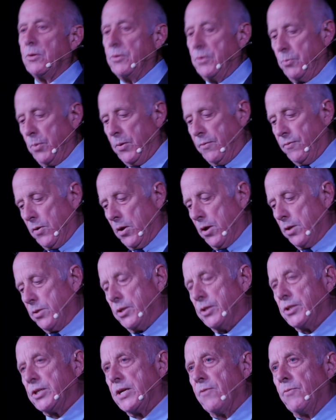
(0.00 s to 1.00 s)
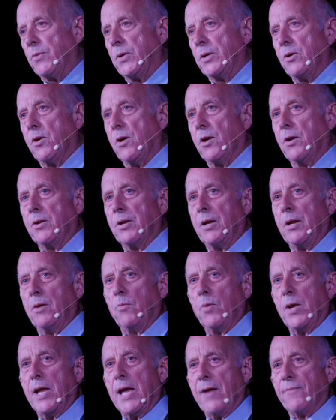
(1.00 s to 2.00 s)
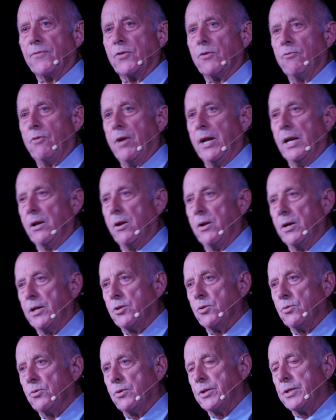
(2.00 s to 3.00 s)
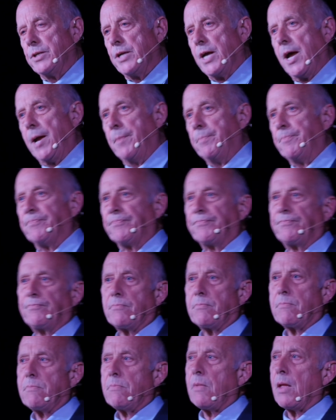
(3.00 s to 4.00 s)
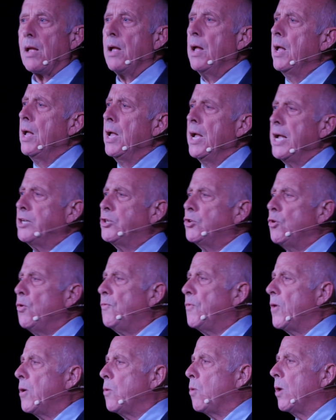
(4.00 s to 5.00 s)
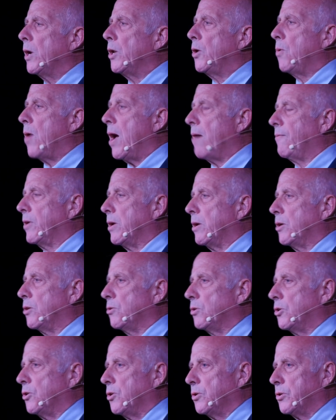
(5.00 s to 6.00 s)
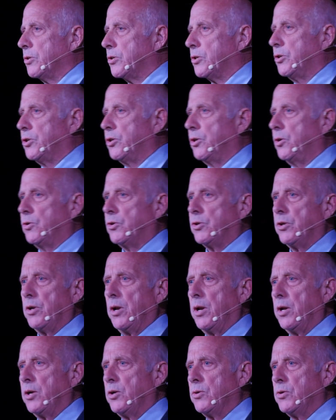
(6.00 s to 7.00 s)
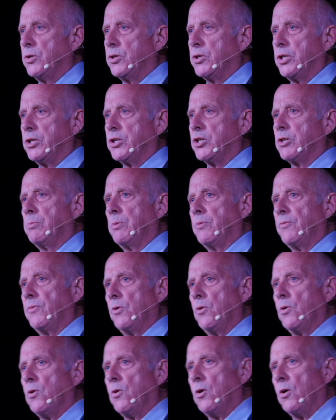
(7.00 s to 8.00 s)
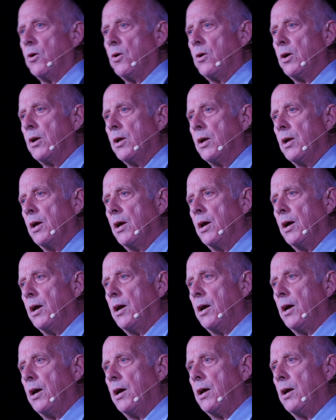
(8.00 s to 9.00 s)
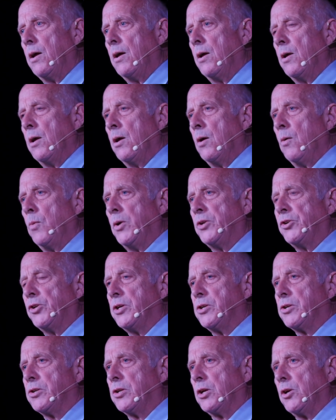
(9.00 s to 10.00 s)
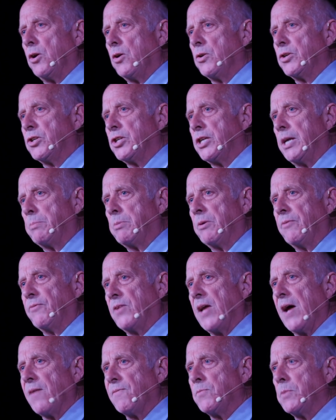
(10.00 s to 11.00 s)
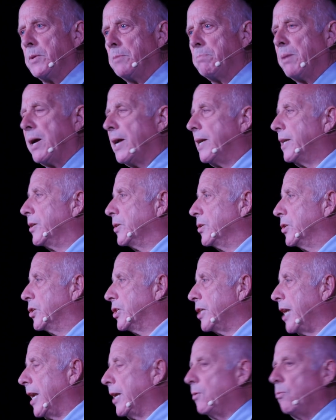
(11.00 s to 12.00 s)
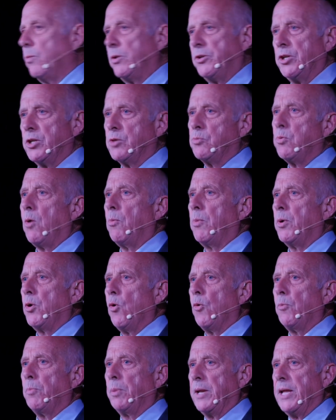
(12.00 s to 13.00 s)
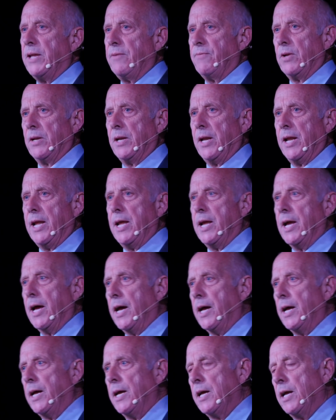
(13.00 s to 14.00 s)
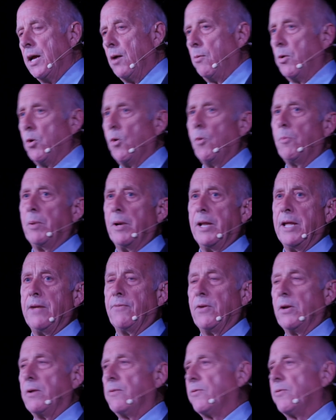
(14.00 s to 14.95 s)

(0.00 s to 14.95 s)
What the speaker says: and we've learnt this, have we not? And we have to relearn it all the time. It's all very well you having a good constitution and a good system of law, which is the concept of government by consent, which is what we all believe in here, and we all believe in,